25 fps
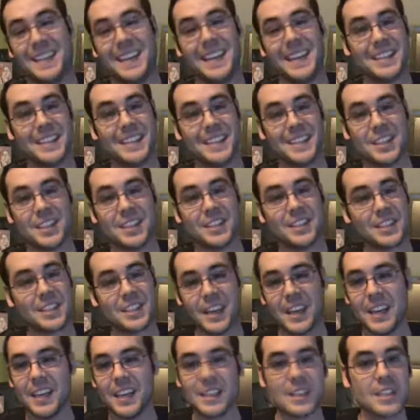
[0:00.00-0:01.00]
It
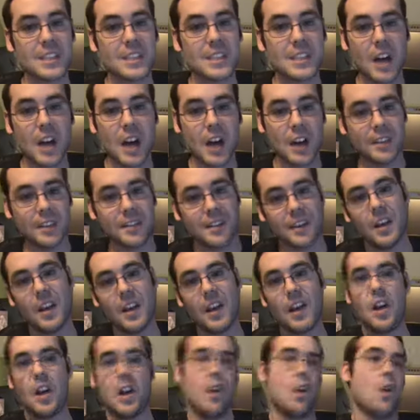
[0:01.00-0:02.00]
just it sucked
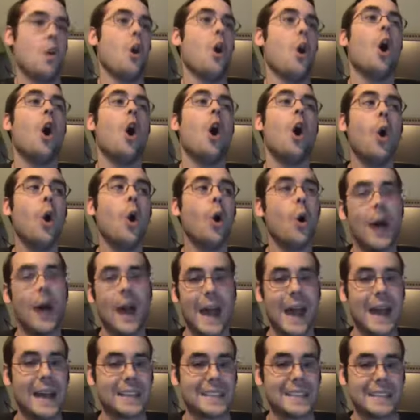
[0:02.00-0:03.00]
whole
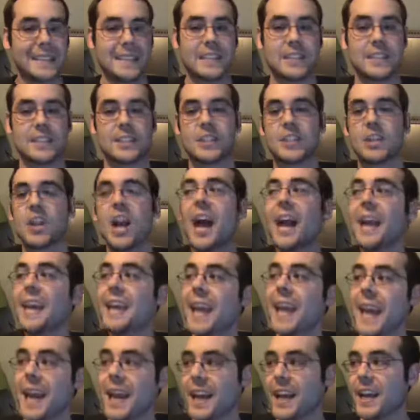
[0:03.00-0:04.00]
asses,
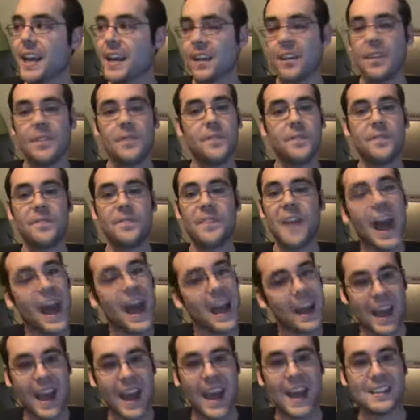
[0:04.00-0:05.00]
gigantic
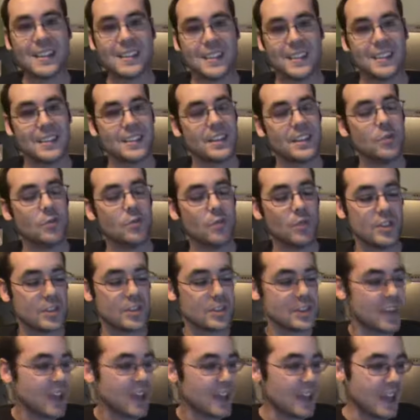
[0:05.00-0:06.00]
fat asses. It
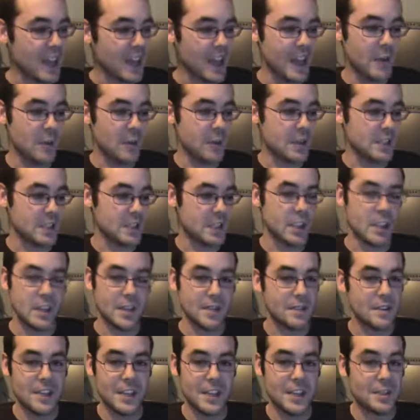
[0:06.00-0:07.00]
was it was
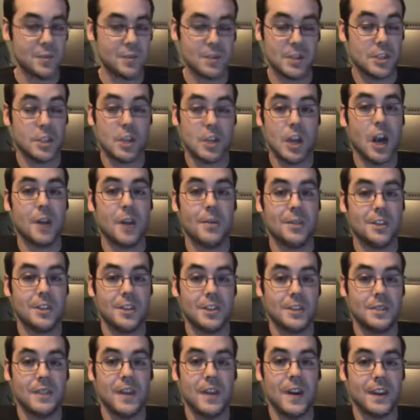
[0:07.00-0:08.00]
it was just garbage.
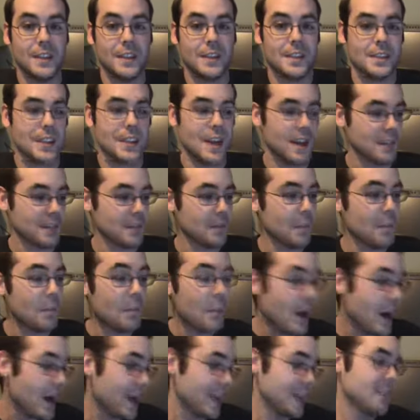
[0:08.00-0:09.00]
It fucking sucked.
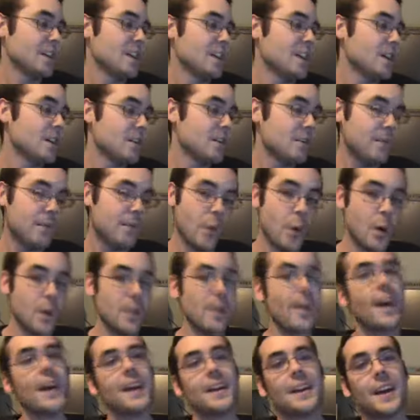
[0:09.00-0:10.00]
But for
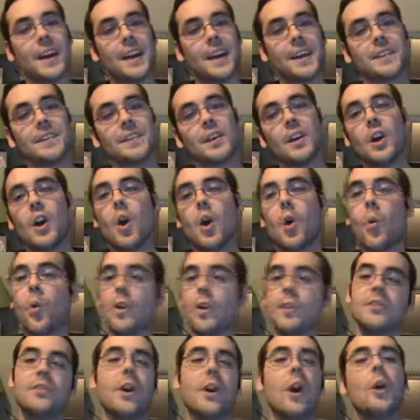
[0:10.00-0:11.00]
that night
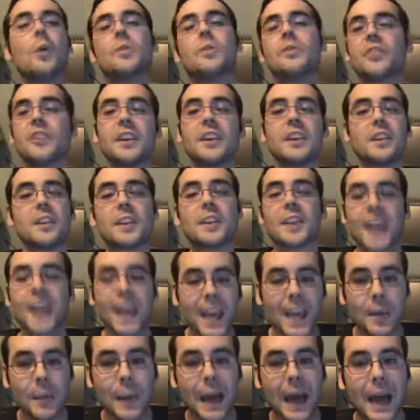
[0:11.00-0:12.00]
when Dolph Ziggler
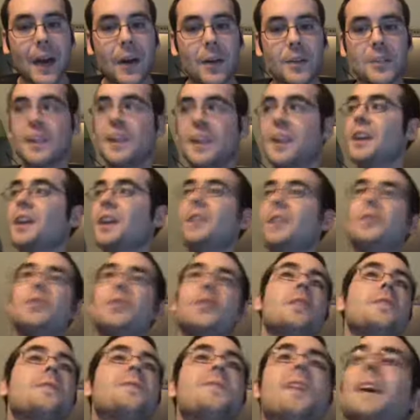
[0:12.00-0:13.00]
came out
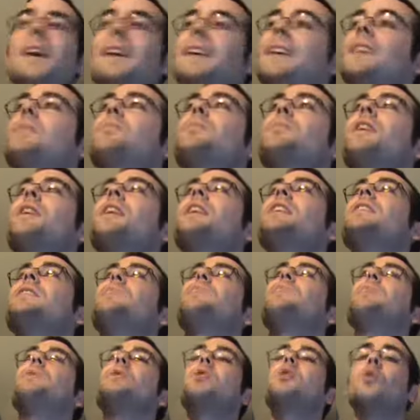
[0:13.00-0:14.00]
the fucking place
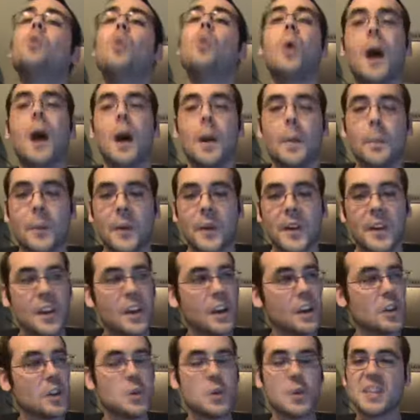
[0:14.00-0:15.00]
blew up.
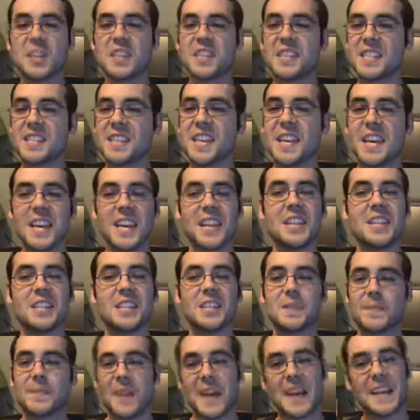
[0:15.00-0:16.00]
You could see in
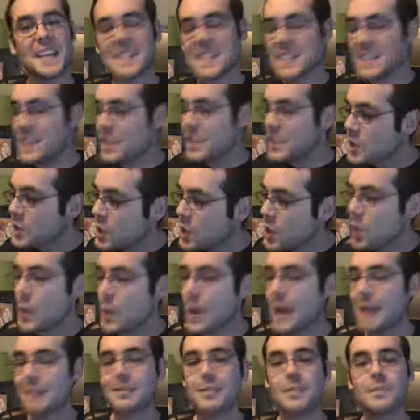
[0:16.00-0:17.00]
his face, he knew
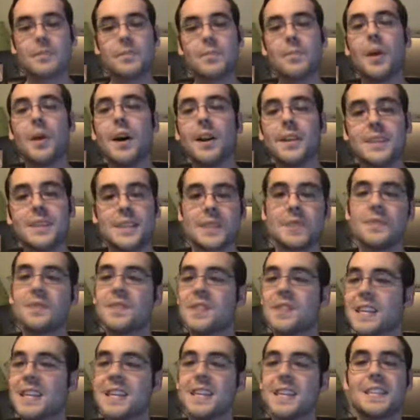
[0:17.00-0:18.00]
after months of
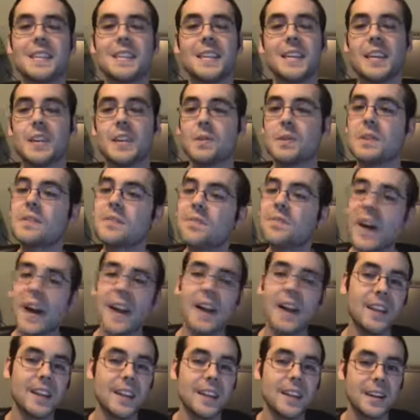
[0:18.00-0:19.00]
teasing he was
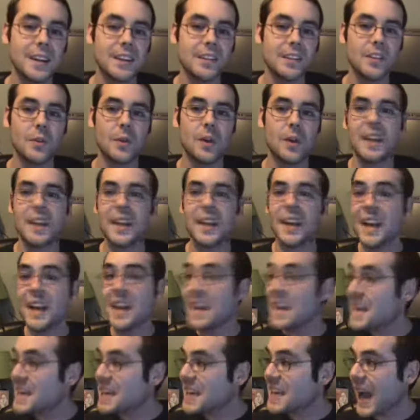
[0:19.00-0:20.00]
finally going to do it.
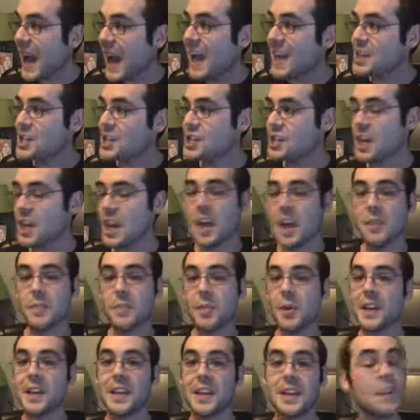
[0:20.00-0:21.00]
He cashed in,
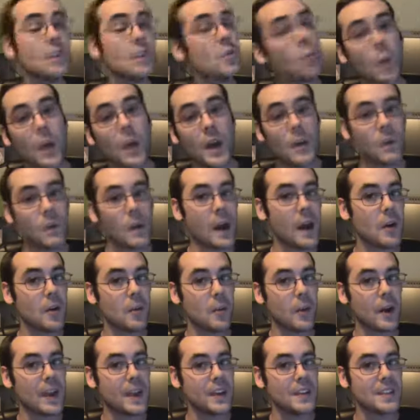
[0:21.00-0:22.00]
but he didn't win right
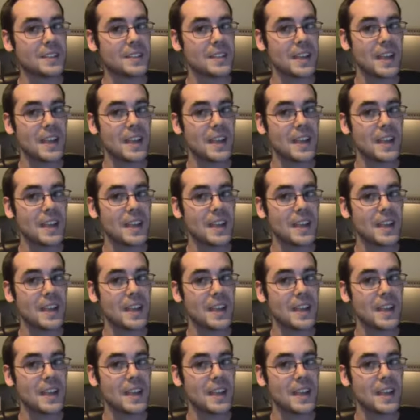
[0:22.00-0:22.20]
away.